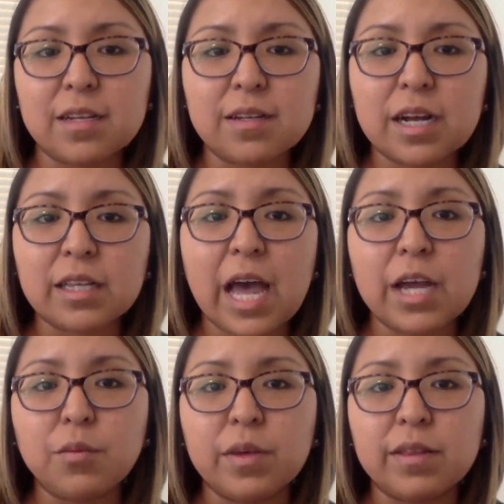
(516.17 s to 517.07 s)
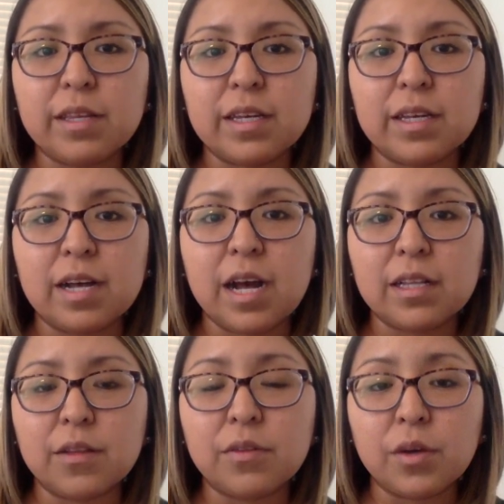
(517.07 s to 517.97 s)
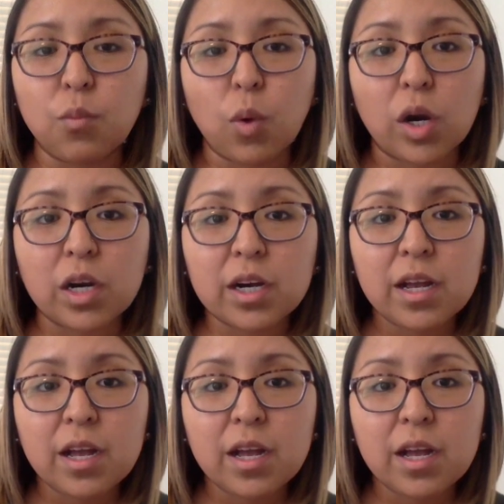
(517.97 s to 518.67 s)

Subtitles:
collide with the work